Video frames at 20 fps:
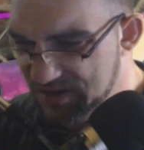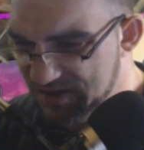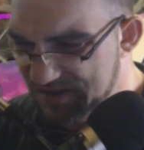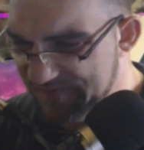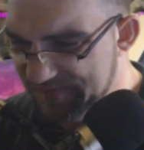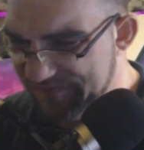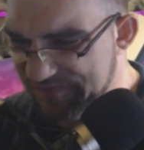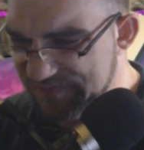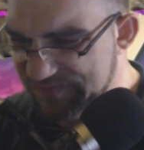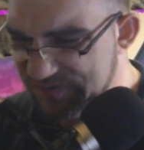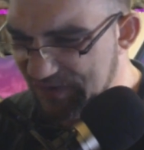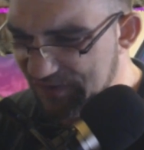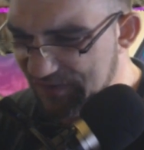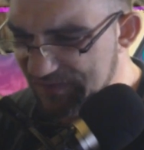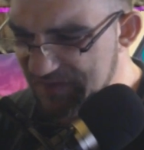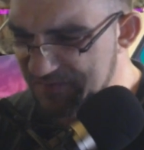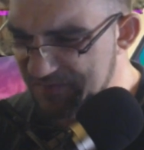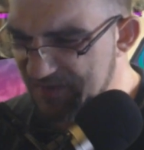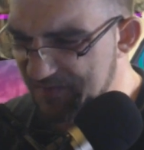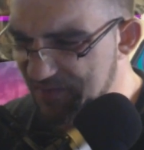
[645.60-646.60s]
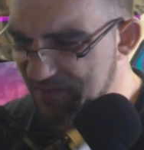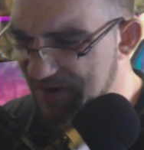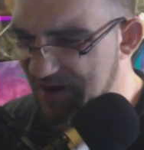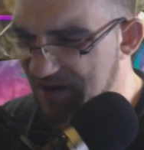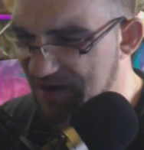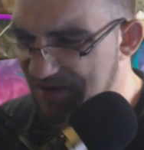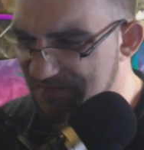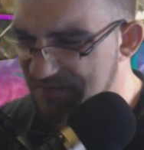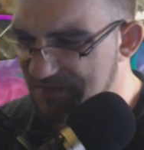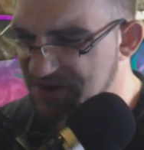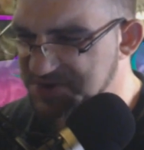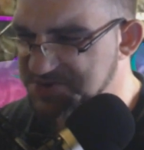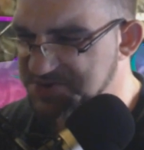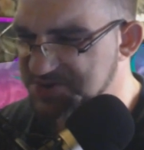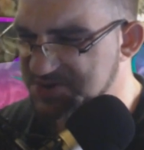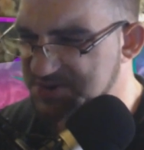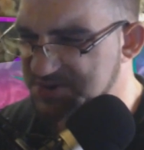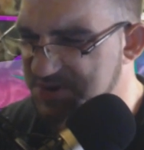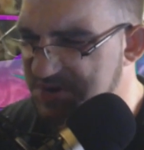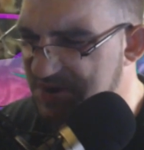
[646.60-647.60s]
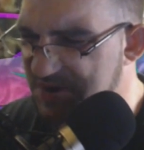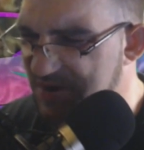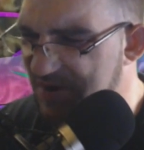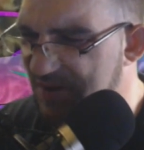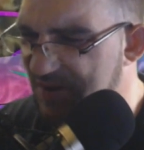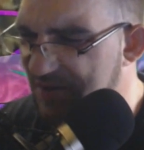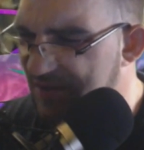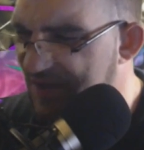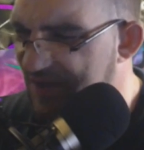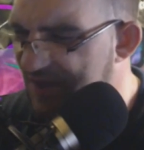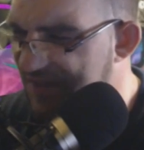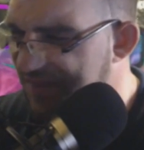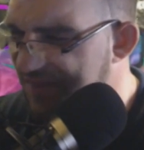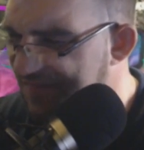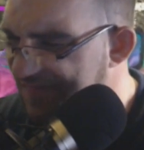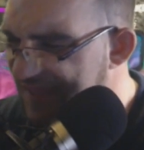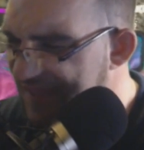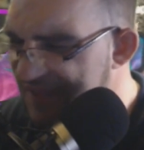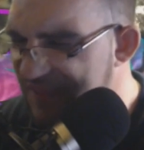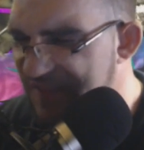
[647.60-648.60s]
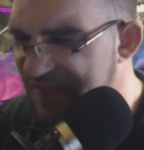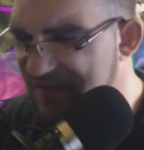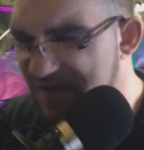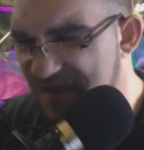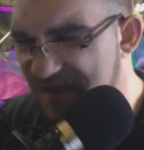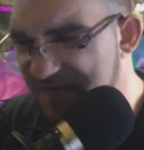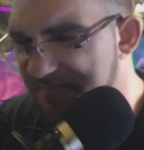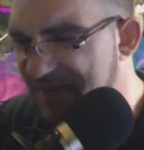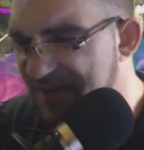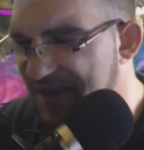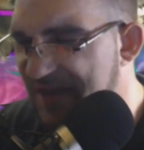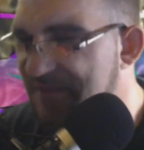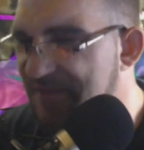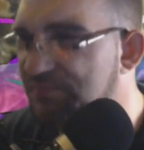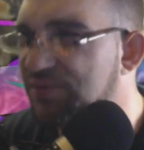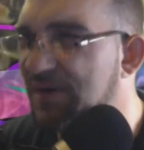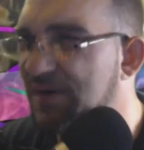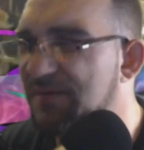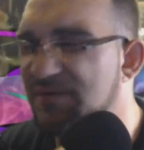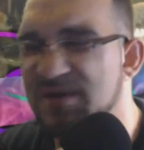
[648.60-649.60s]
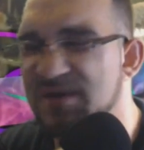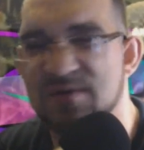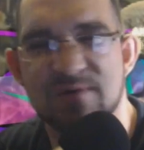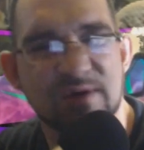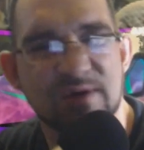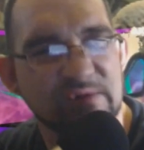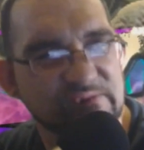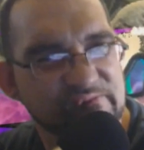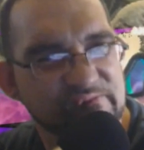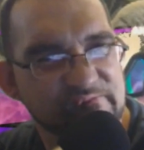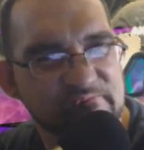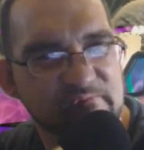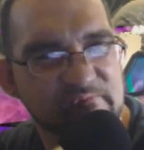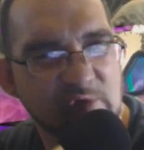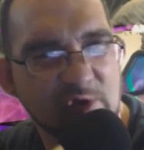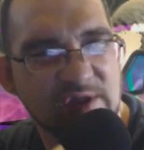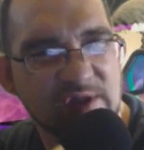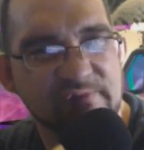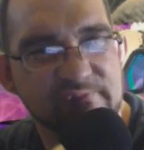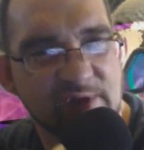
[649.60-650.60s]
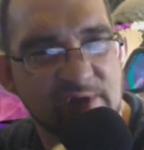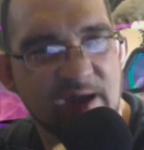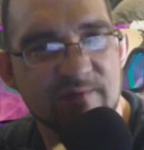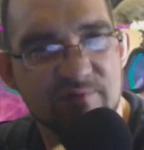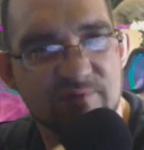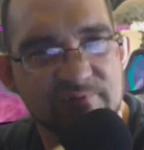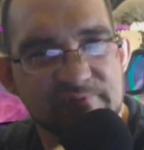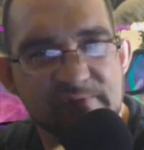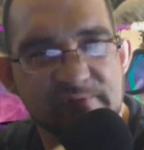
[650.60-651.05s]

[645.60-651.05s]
I don't remember how much. I think I paid probably around $45 or